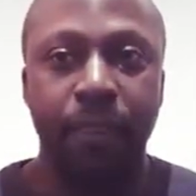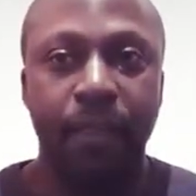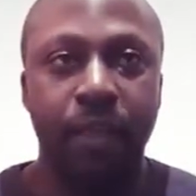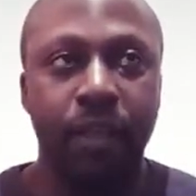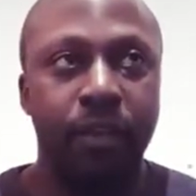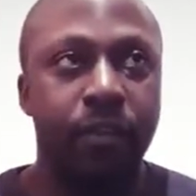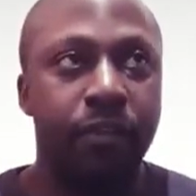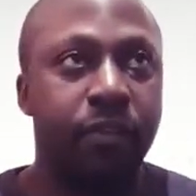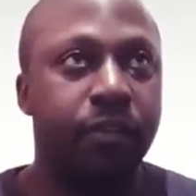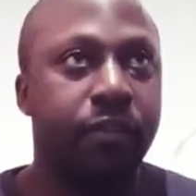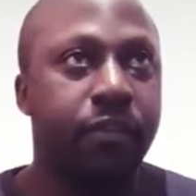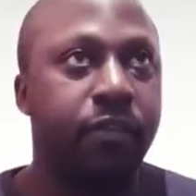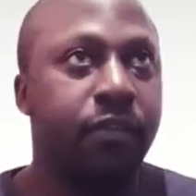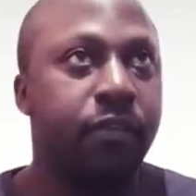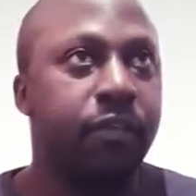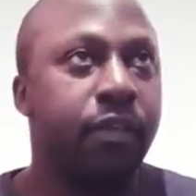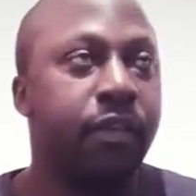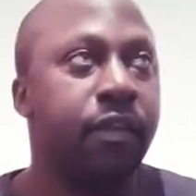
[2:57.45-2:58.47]

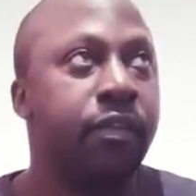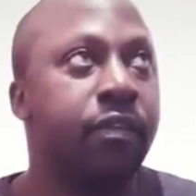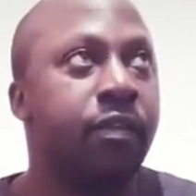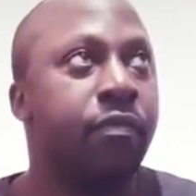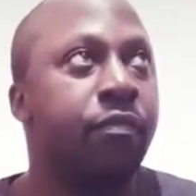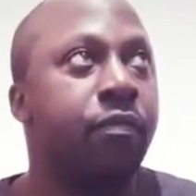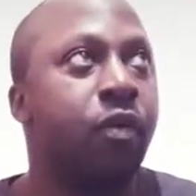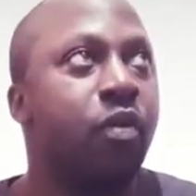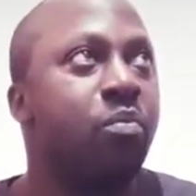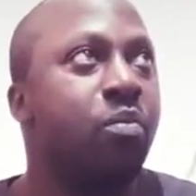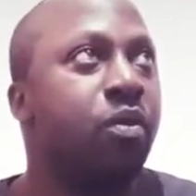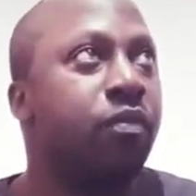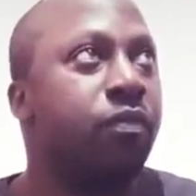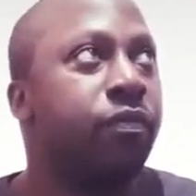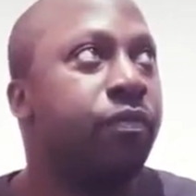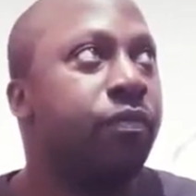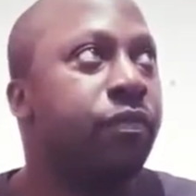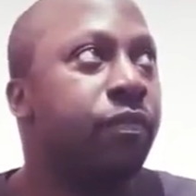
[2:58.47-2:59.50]
is a form
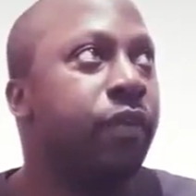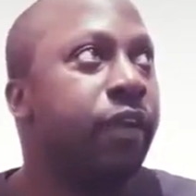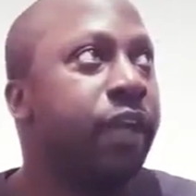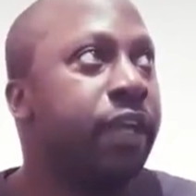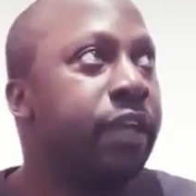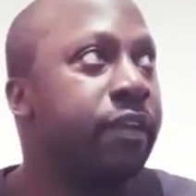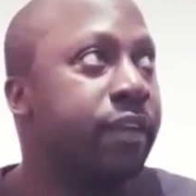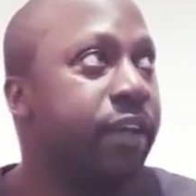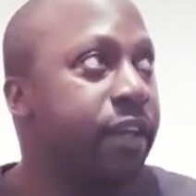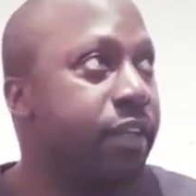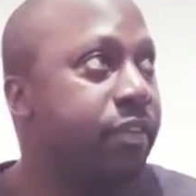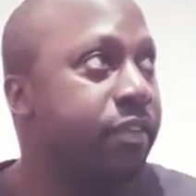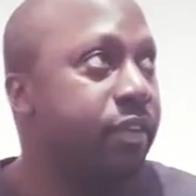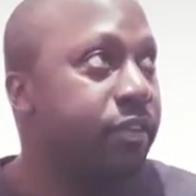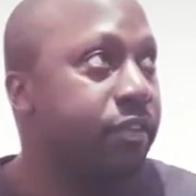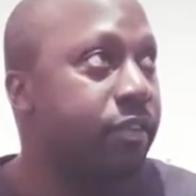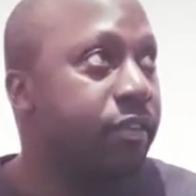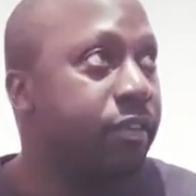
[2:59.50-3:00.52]
of
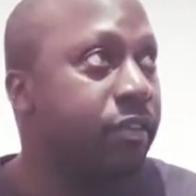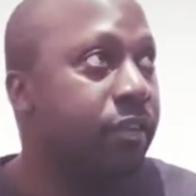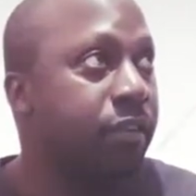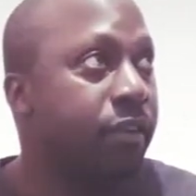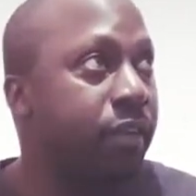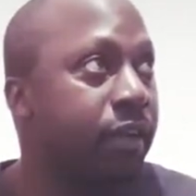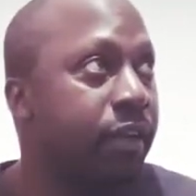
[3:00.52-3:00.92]
intelligence.